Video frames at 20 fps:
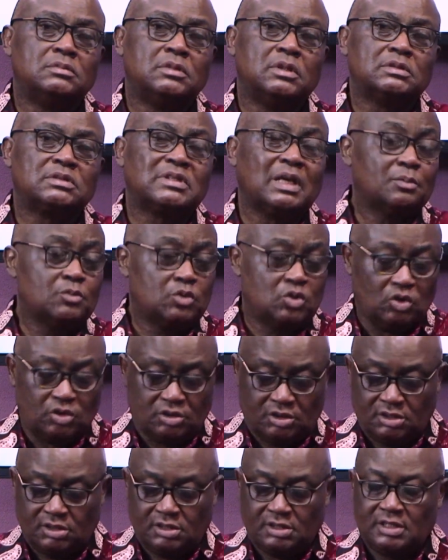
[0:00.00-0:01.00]
Sam
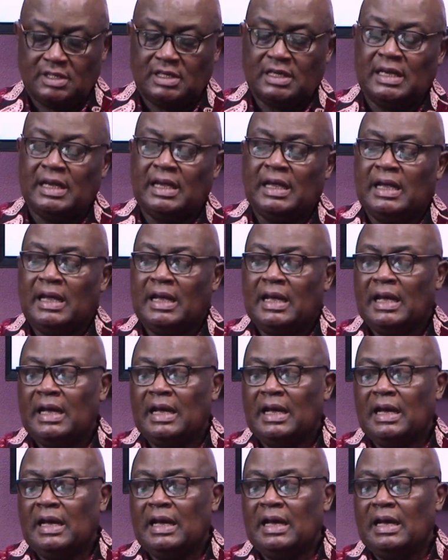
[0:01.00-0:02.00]
George.
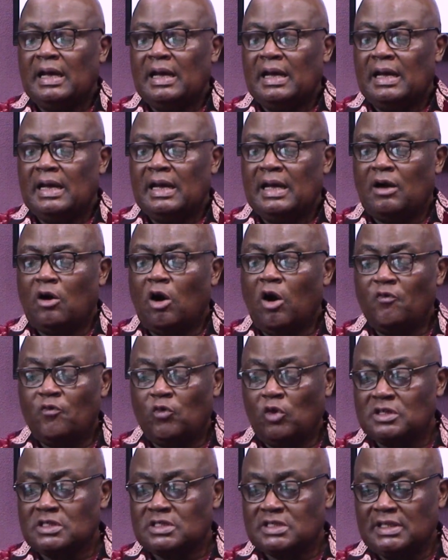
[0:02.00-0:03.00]

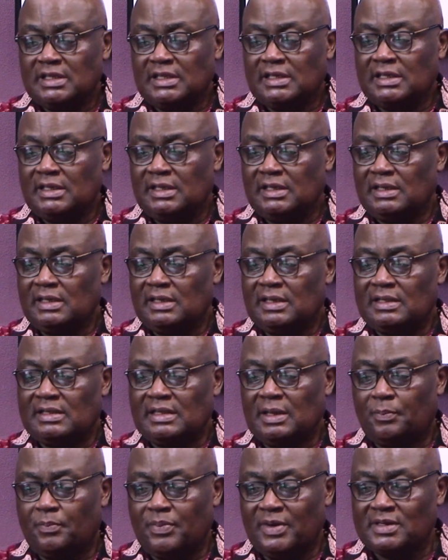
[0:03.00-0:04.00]
Obviously, the
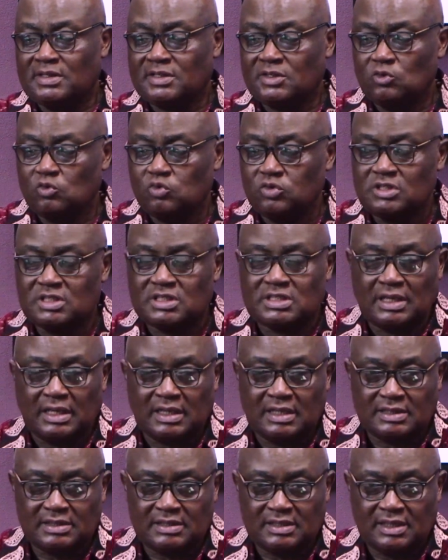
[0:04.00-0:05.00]
person who is
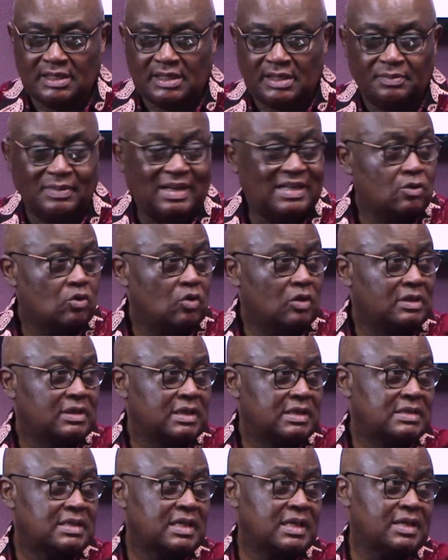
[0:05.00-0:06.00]
challenging him has
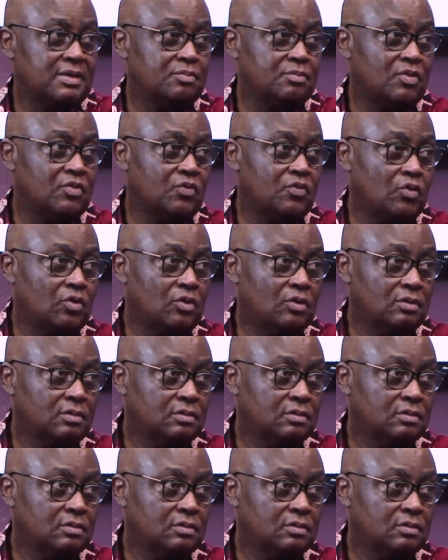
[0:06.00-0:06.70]
contested it before.